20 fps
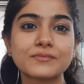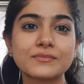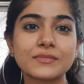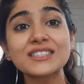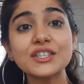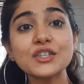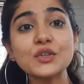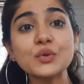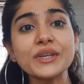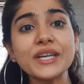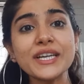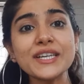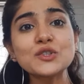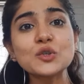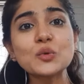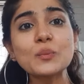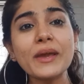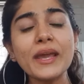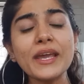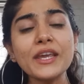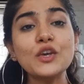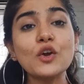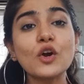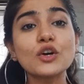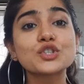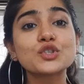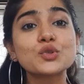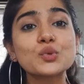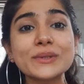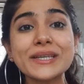You need to make your
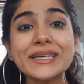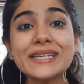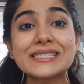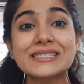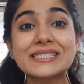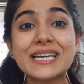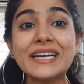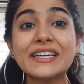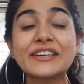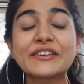shooting style